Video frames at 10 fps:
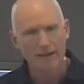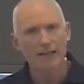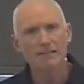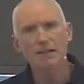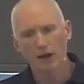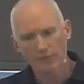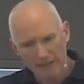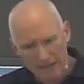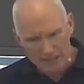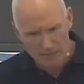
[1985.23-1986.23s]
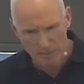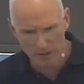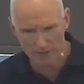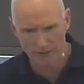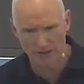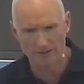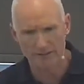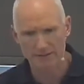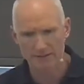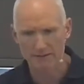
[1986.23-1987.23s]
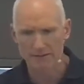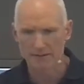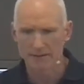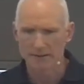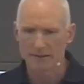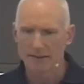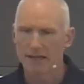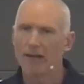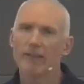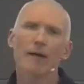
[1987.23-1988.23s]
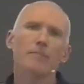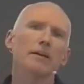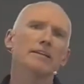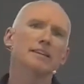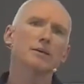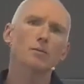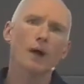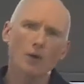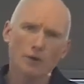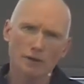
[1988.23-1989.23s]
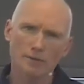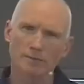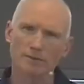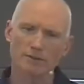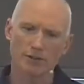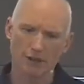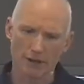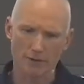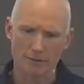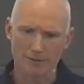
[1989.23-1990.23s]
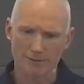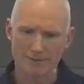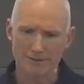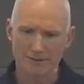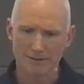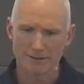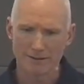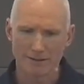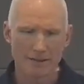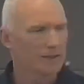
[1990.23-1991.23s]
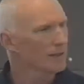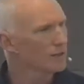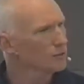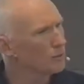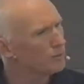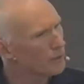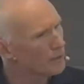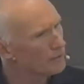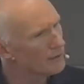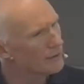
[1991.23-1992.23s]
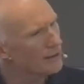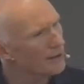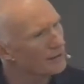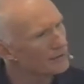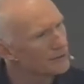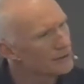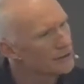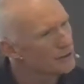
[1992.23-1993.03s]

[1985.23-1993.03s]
His love is perfect, and that means He welcomes you. That's what perfect love